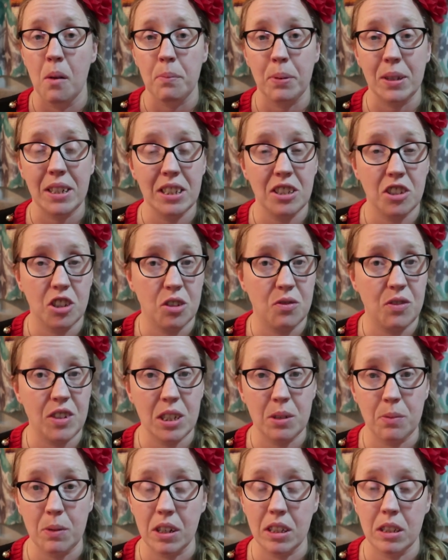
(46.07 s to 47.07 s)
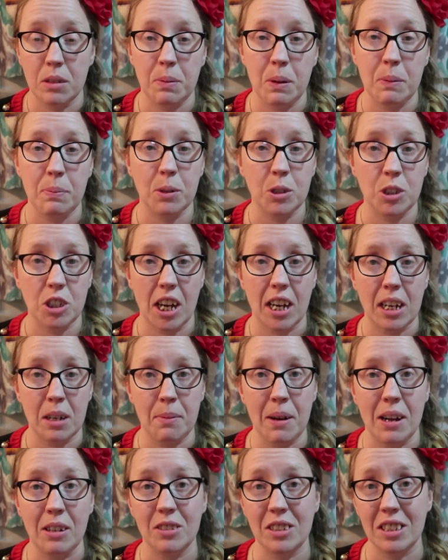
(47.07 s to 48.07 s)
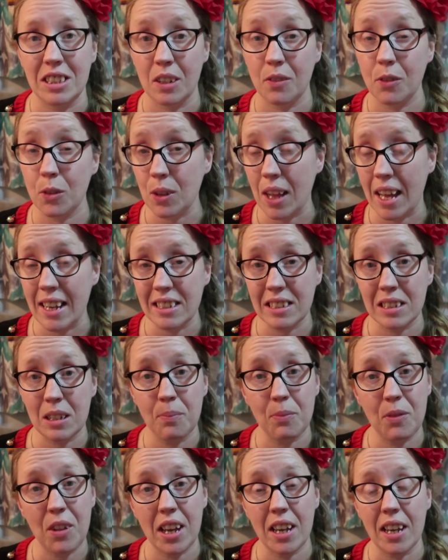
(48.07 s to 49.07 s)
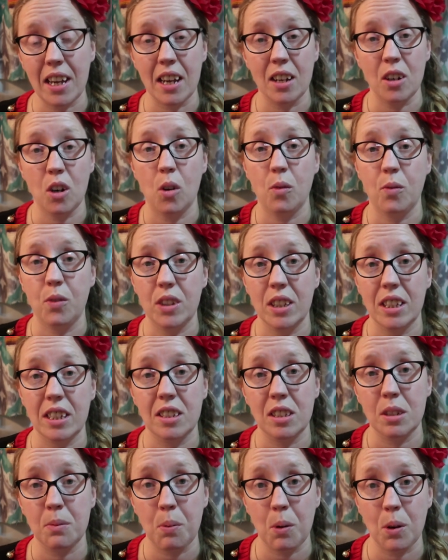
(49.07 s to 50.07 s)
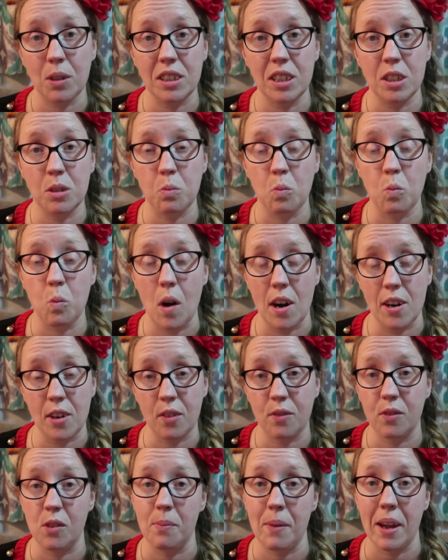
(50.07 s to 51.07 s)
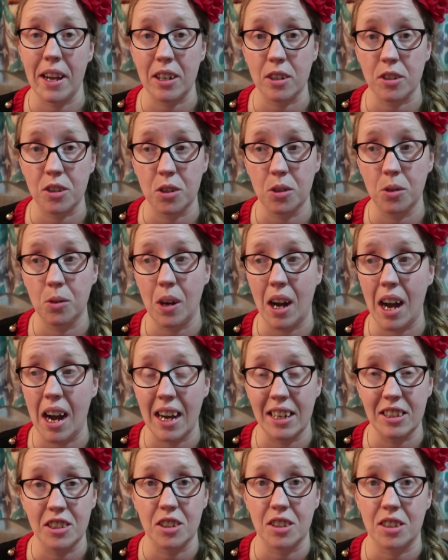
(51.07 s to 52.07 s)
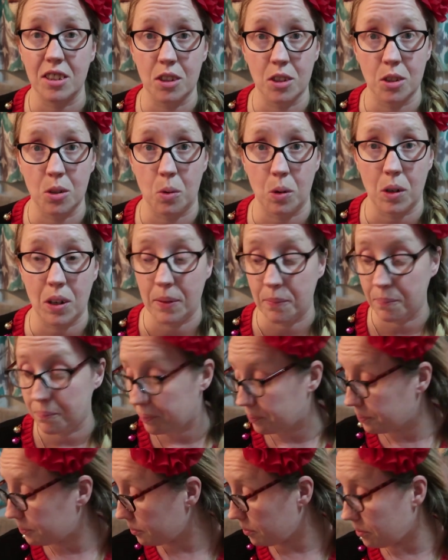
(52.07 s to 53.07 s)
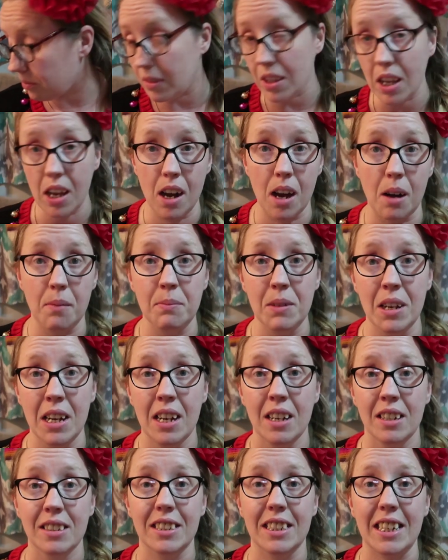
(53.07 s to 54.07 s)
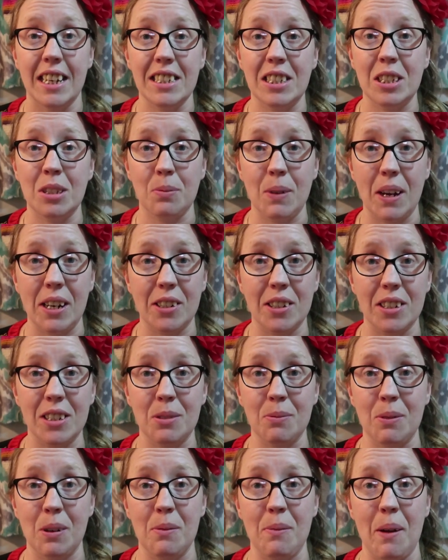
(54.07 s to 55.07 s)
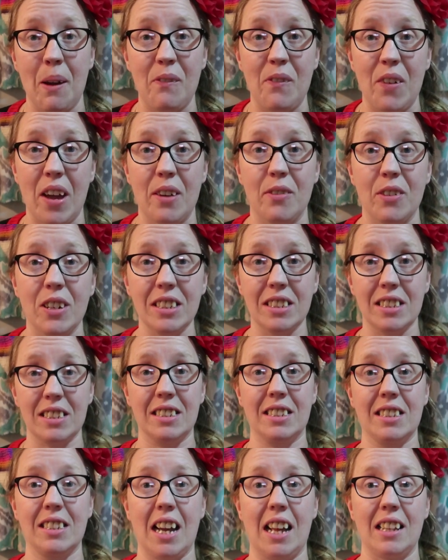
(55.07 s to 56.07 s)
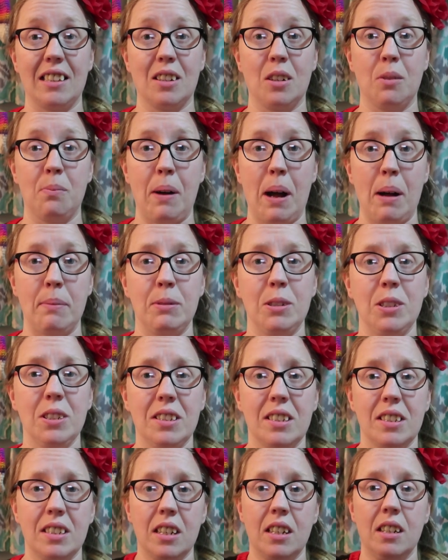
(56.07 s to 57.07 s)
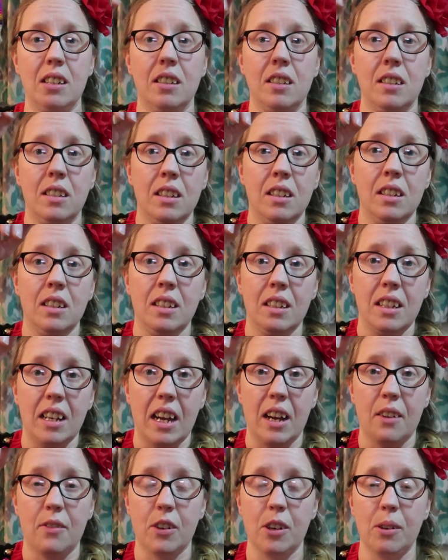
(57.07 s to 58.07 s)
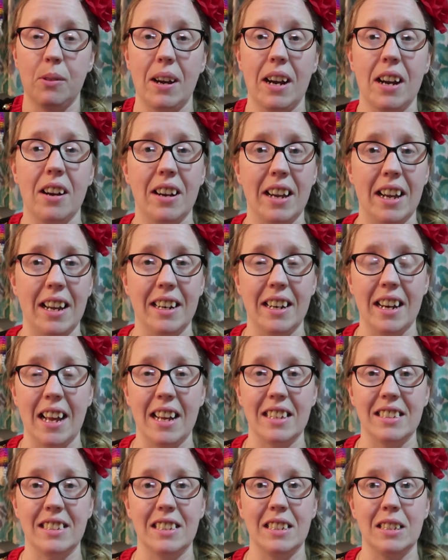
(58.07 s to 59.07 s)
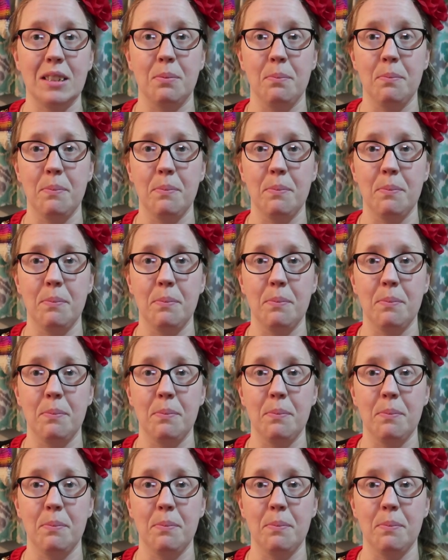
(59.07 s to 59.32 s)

please just visit one of these people, check them out, see if you like something, and hopefully support these wonderful makers who I just adore. Um, today's sweater is one of my favorites. It's got little bobbles everywhere, and it has these